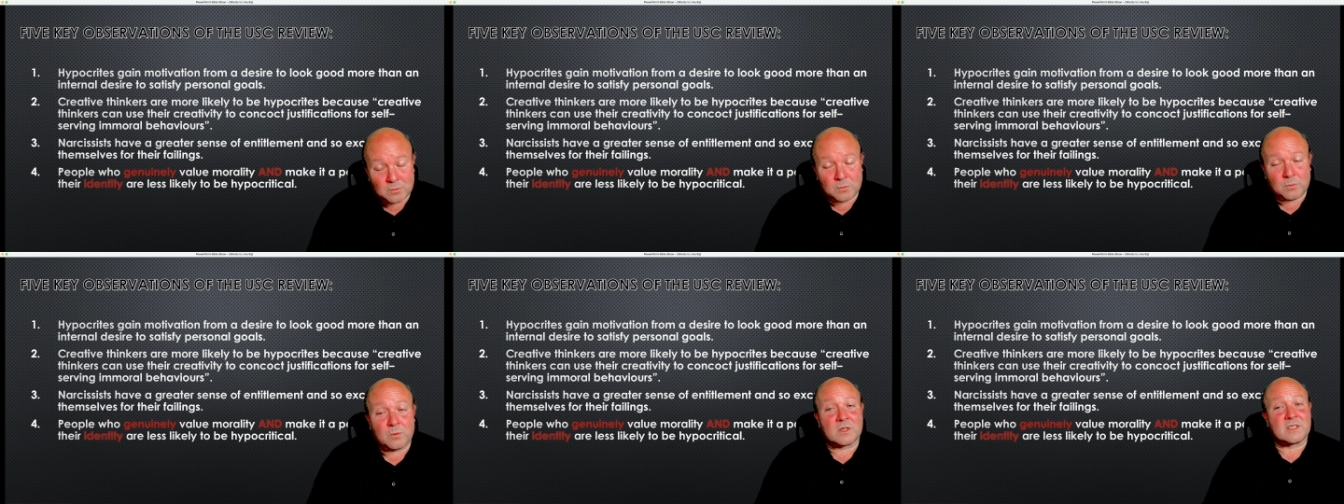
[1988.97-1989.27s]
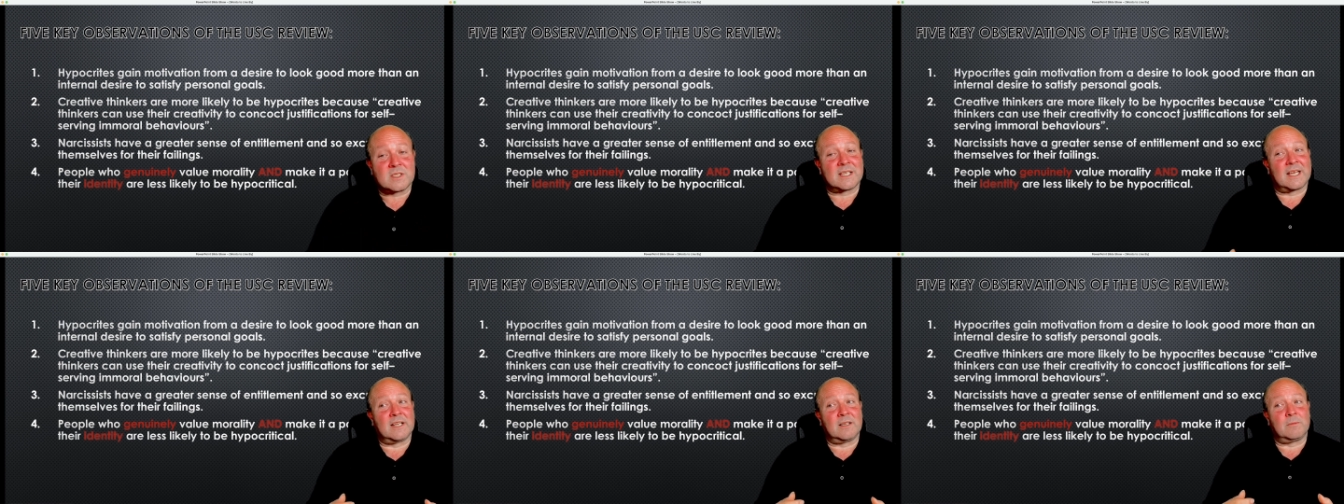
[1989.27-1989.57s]

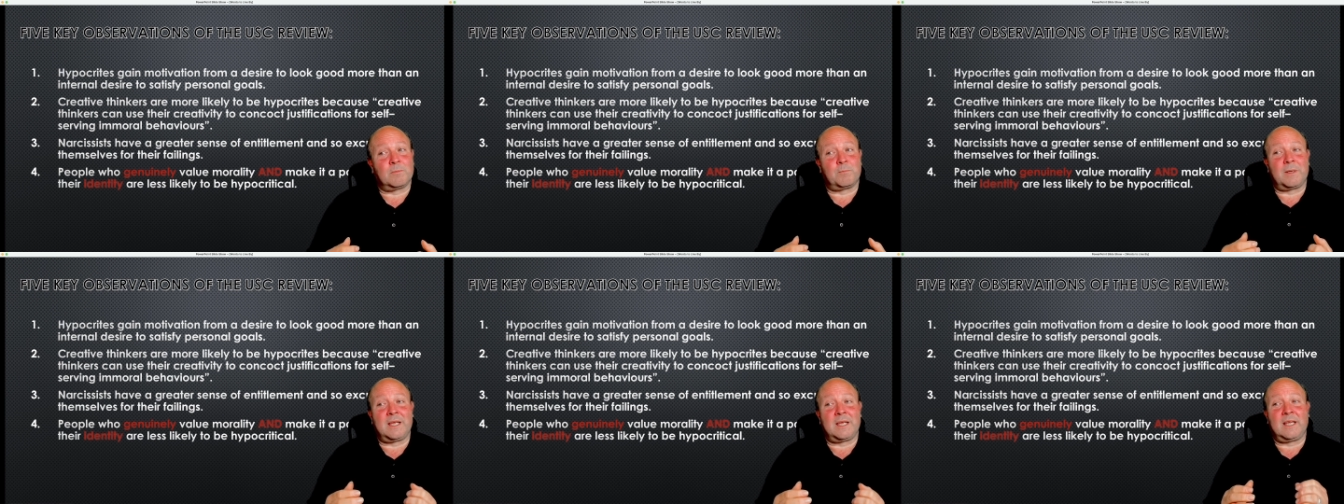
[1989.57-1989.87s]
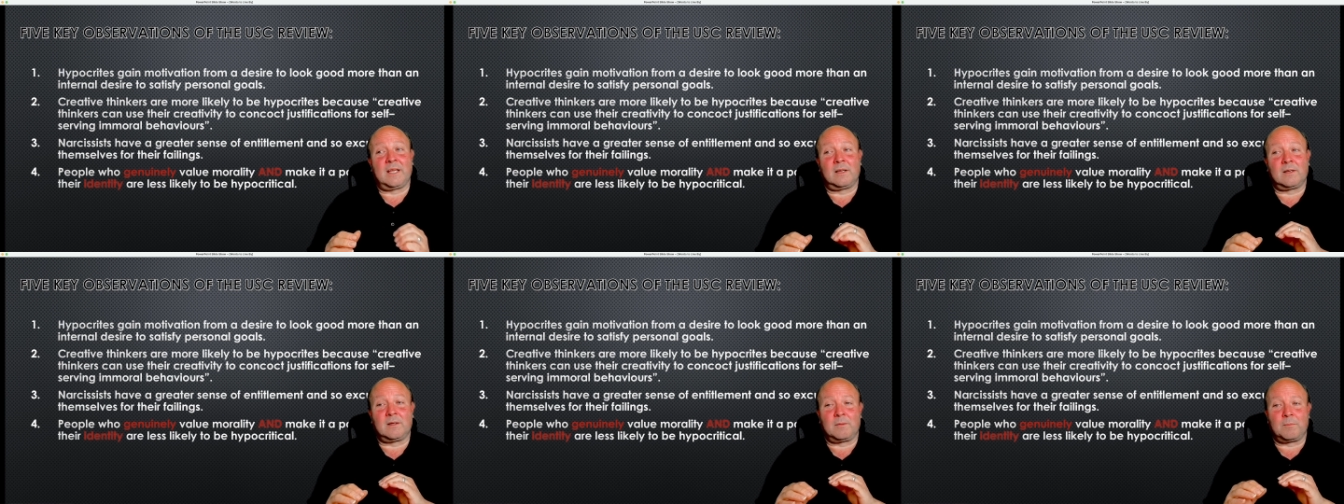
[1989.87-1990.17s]
was that
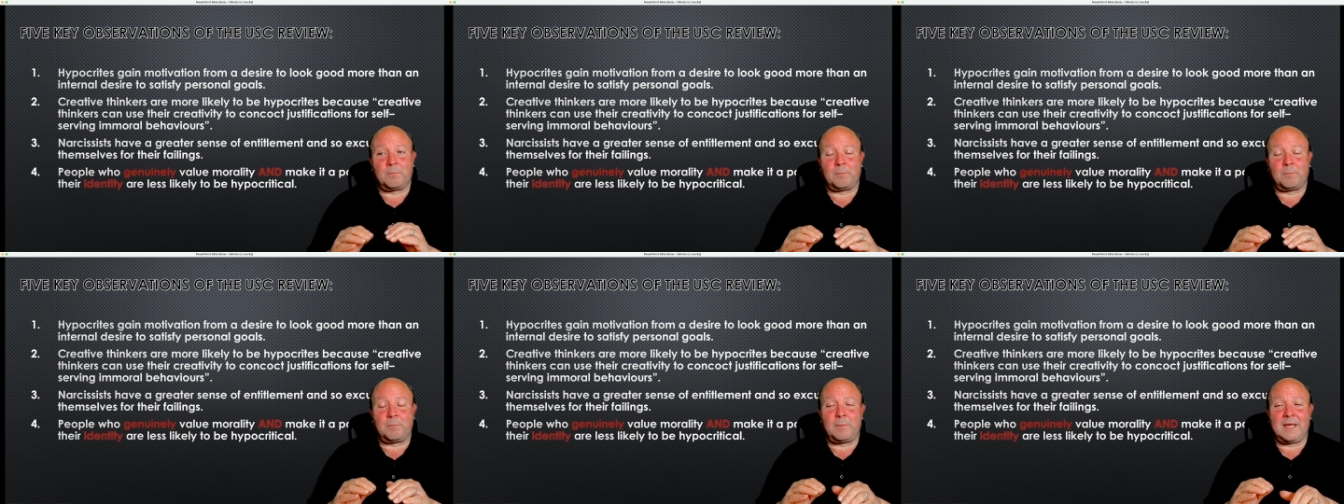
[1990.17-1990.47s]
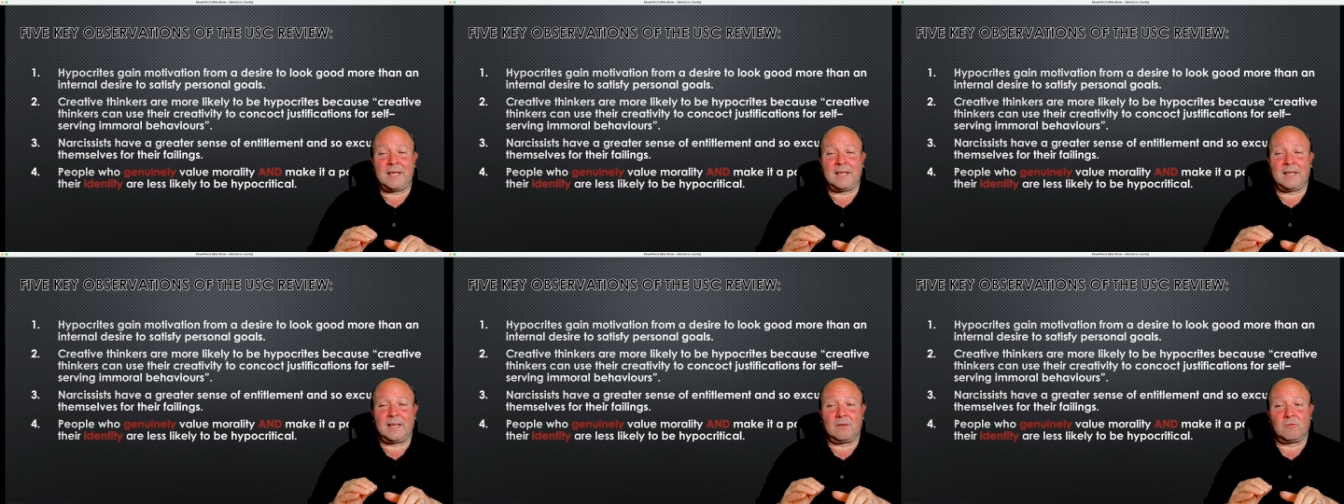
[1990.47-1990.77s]

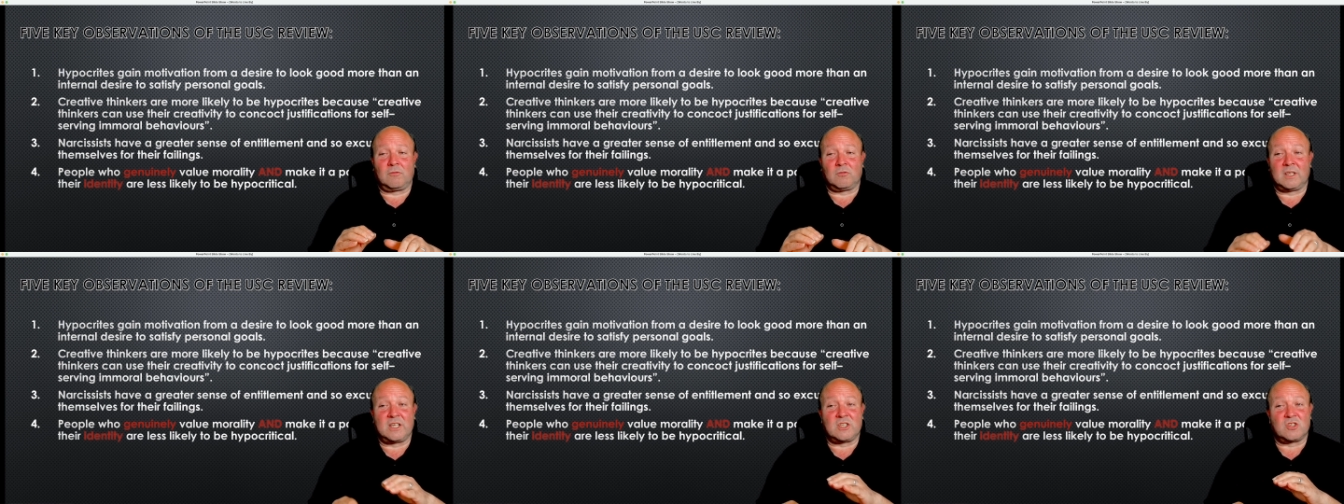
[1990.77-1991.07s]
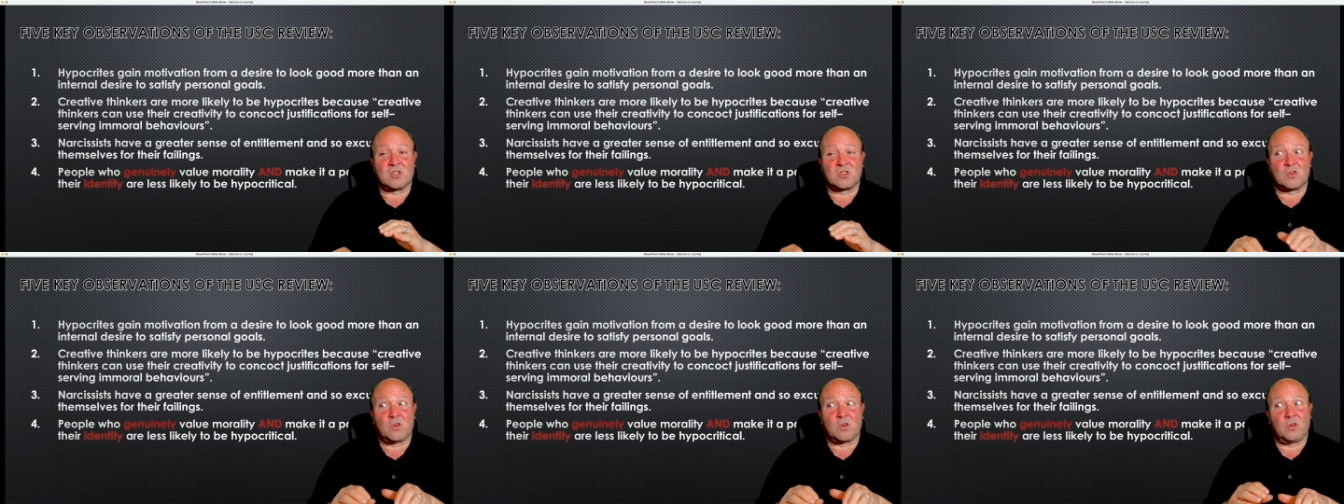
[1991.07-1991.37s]
being
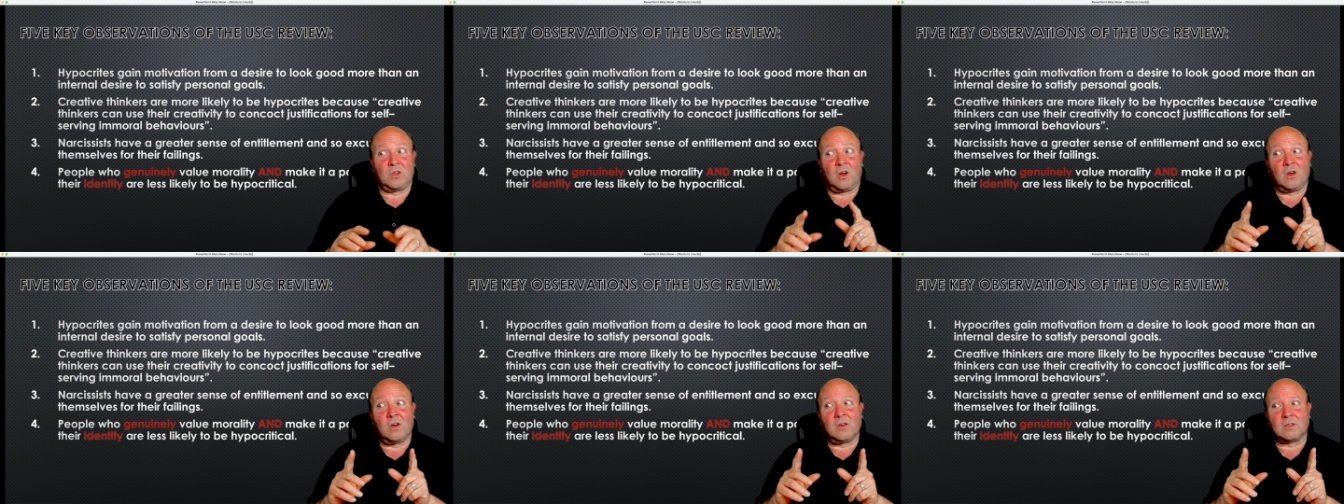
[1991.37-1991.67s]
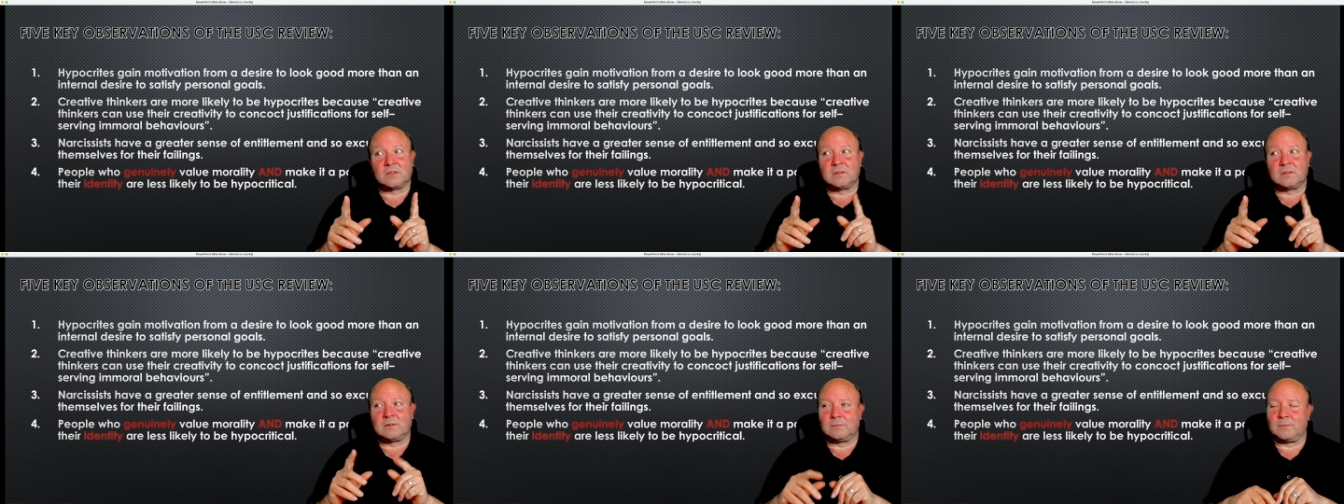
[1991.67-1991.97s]
religious or not,